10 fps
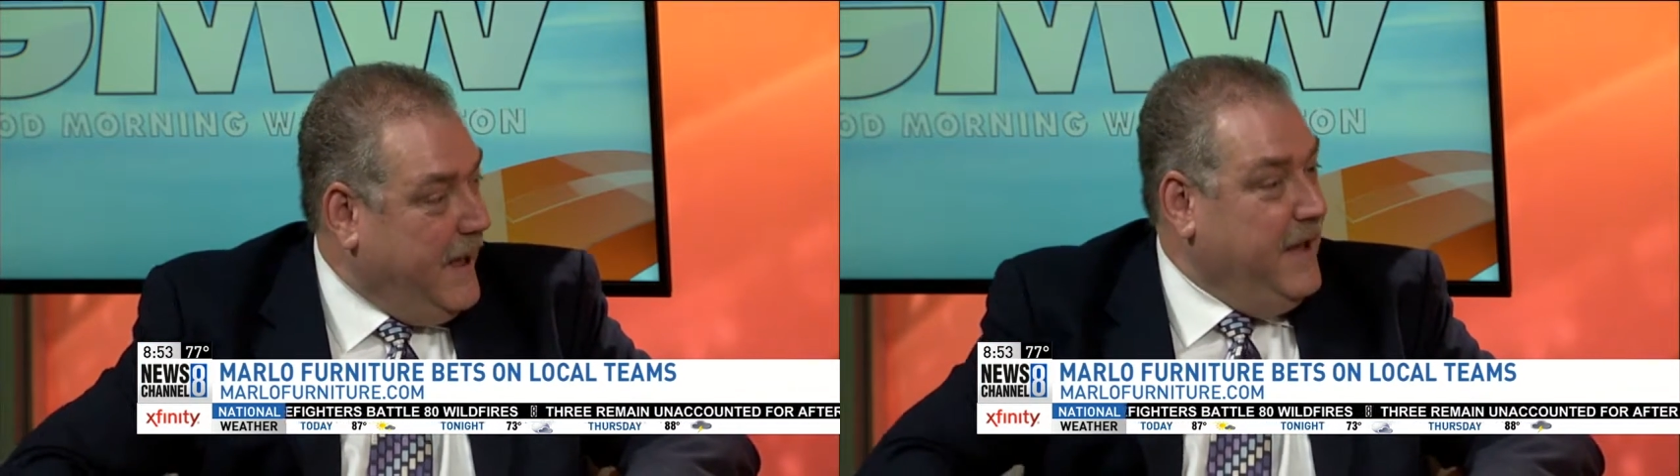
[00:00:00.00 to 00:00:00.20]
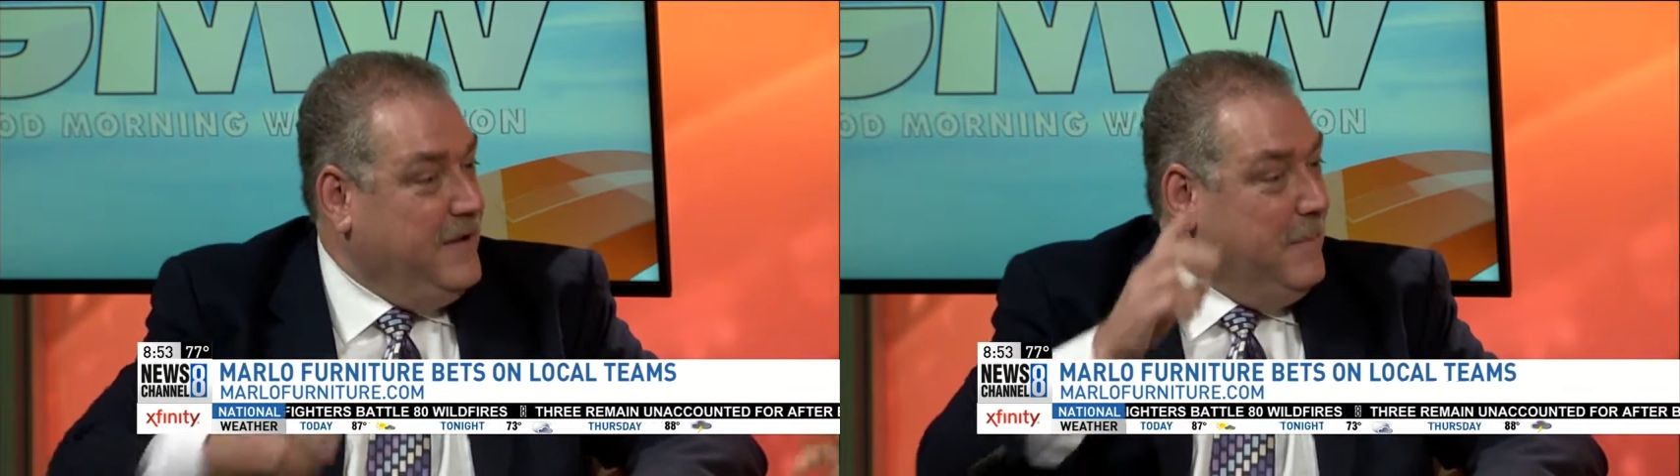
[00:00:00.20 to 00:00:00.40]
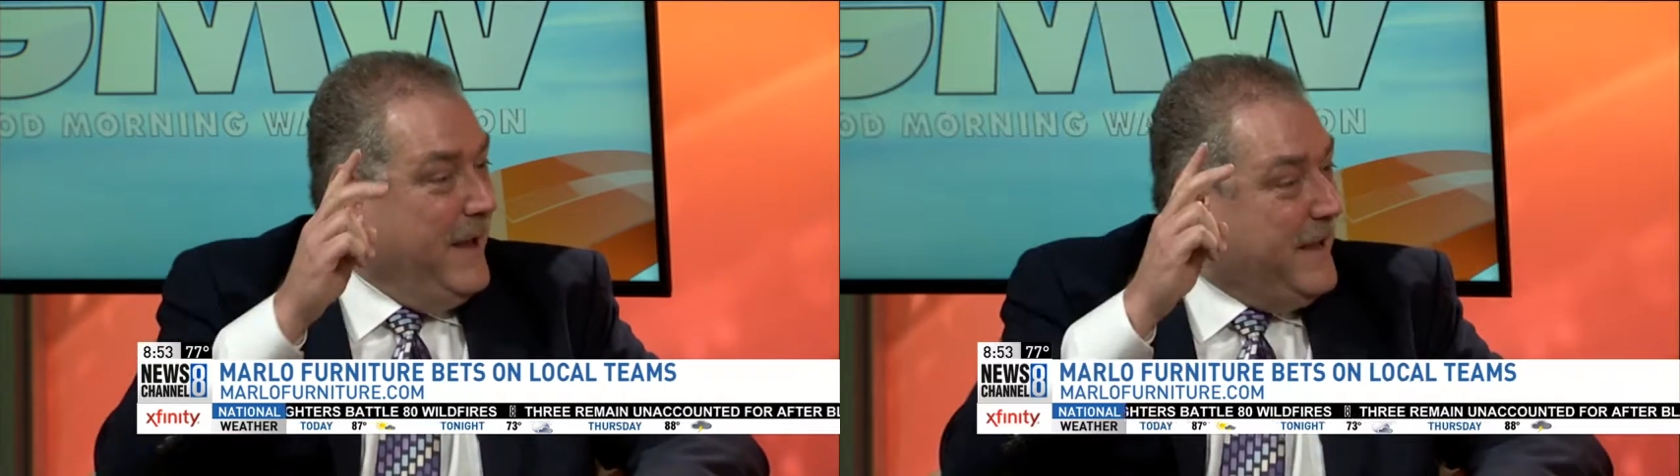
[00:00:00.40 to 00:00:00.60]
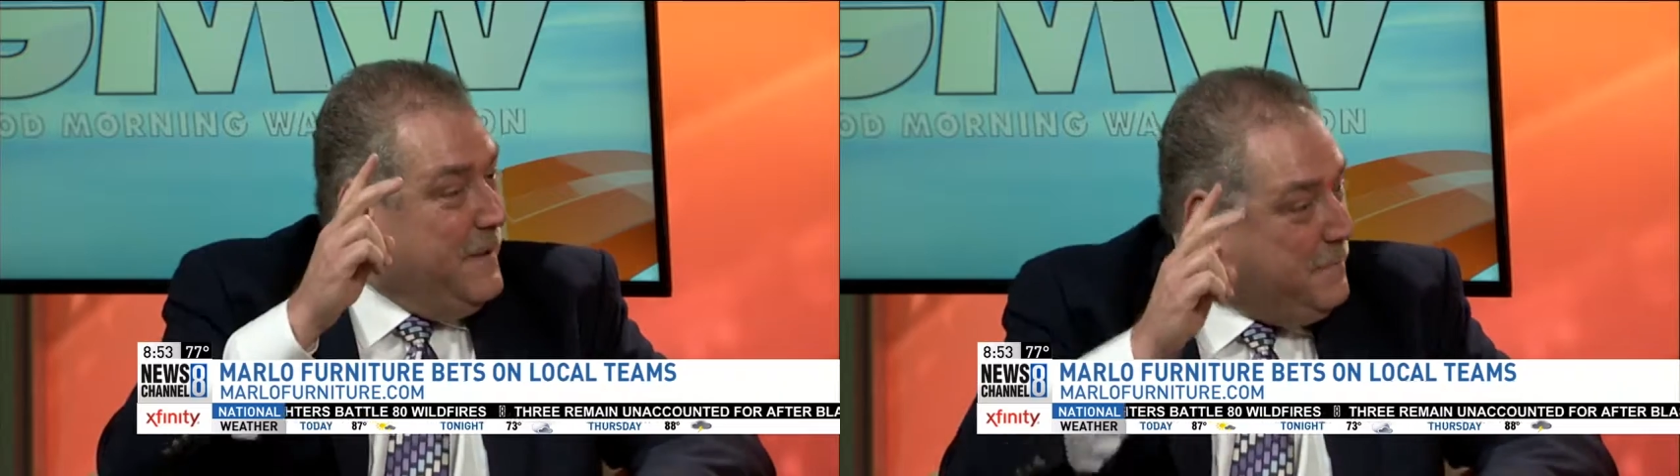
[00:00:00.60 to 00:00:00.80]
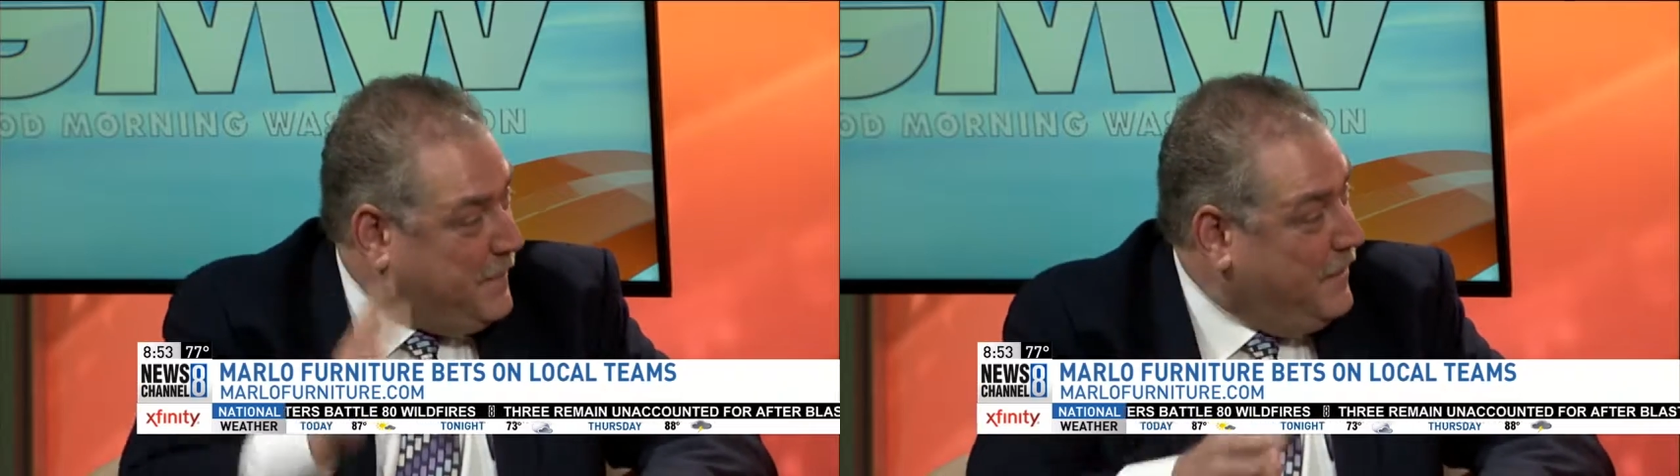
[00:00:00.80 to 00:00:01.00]
and you might
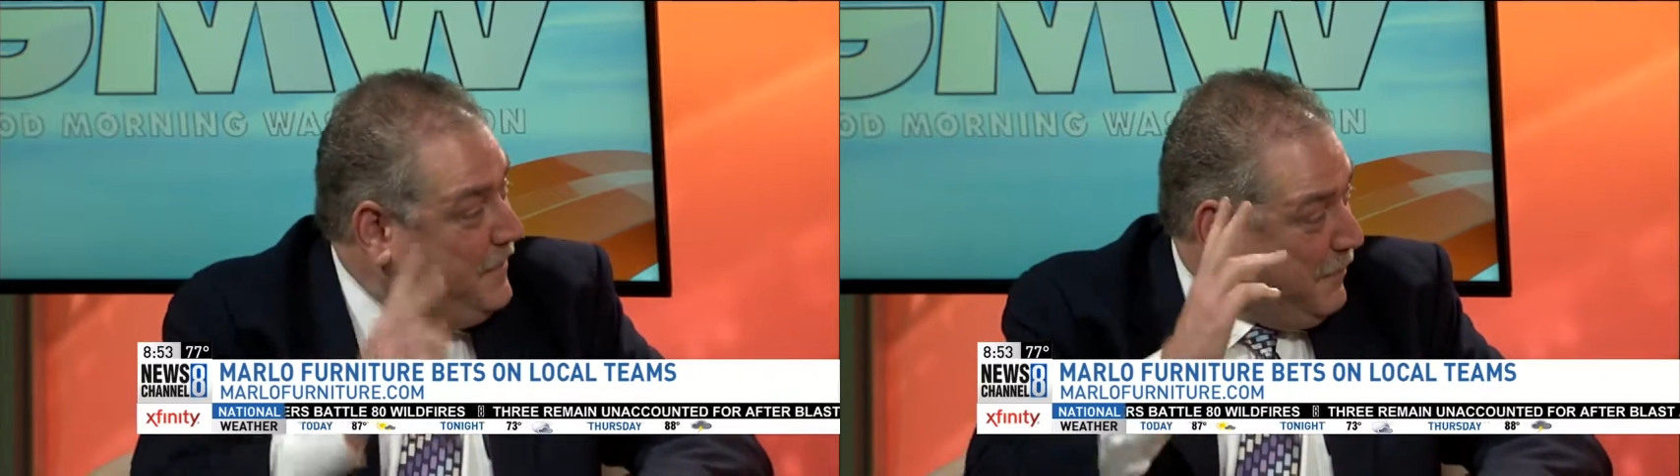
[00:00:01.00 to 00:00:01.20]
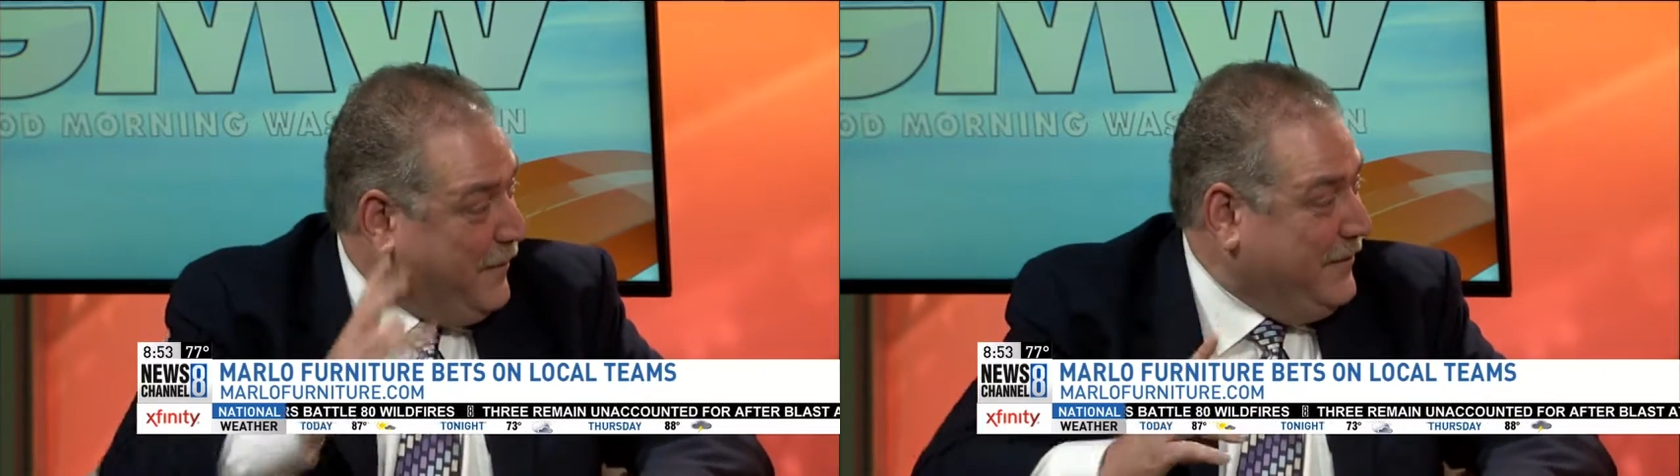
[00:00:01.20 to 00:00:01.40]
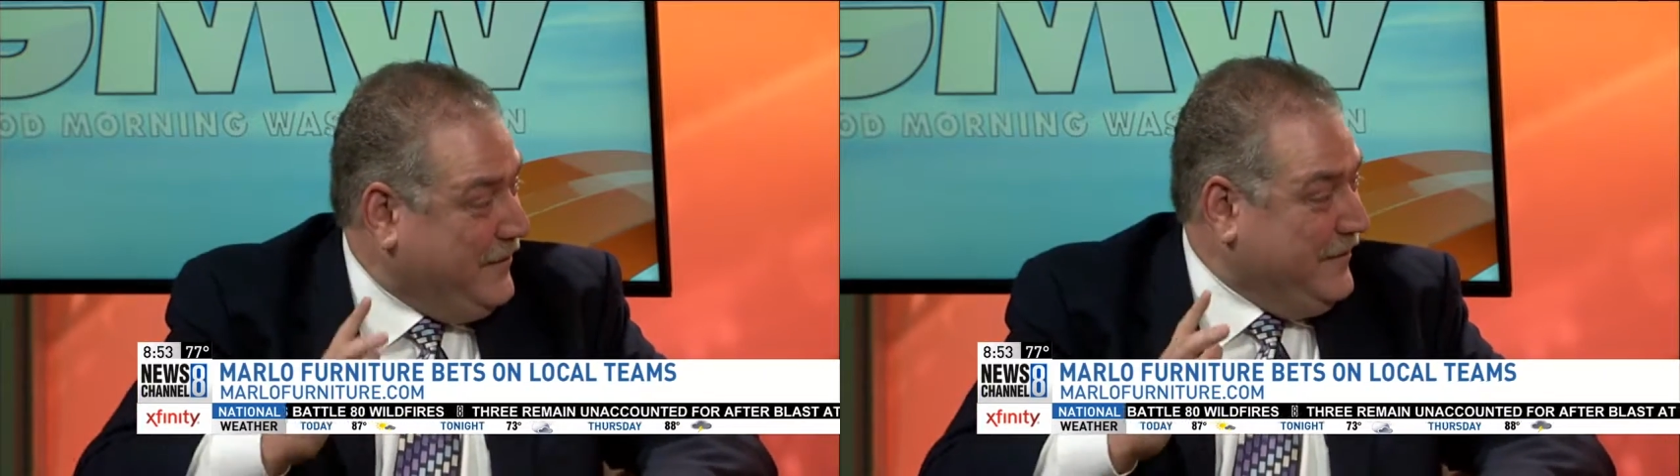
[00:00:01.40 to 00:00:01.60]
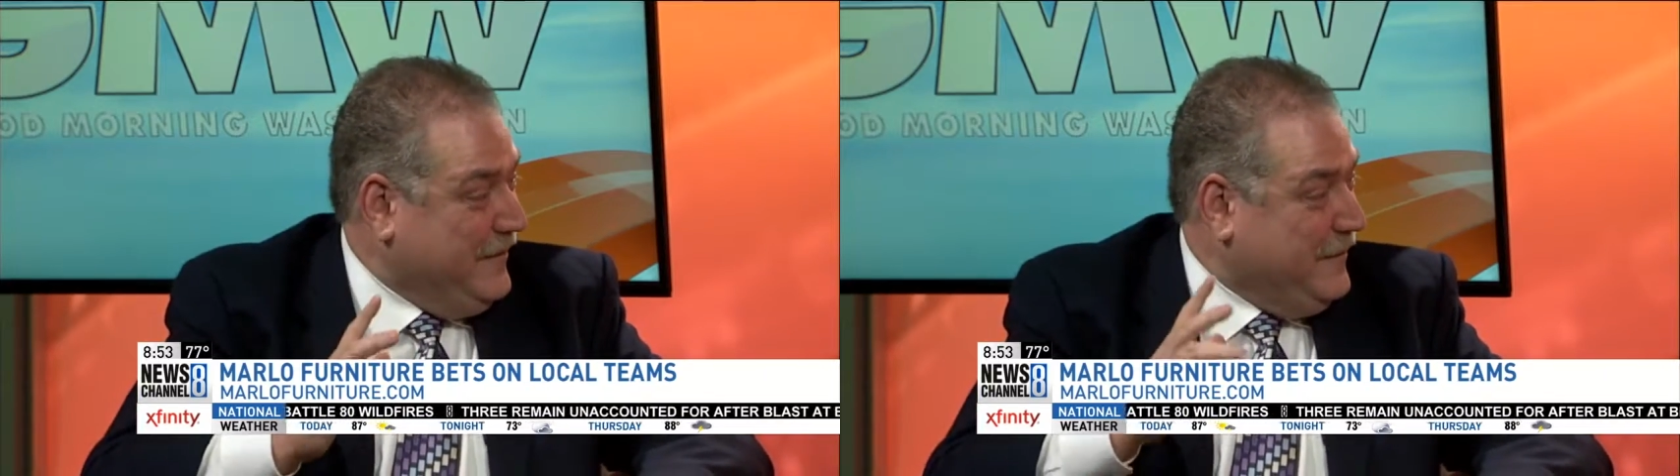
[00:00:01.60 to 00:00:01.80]
get both purchases